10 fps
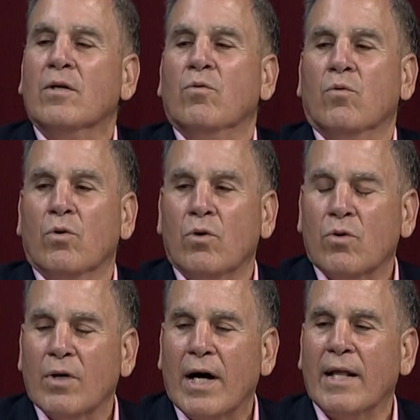
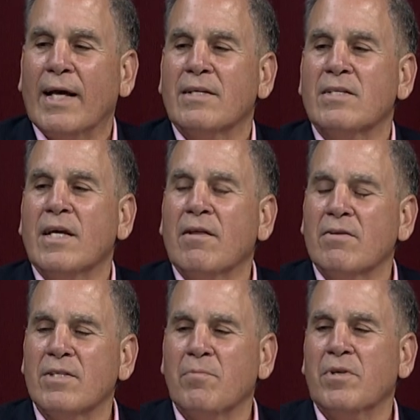whoa, I like to say
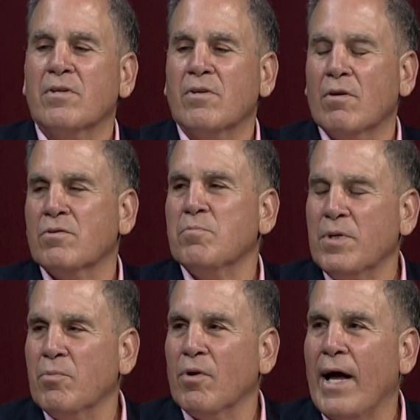something to those
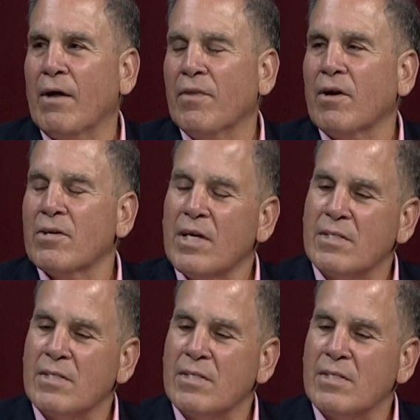people out there.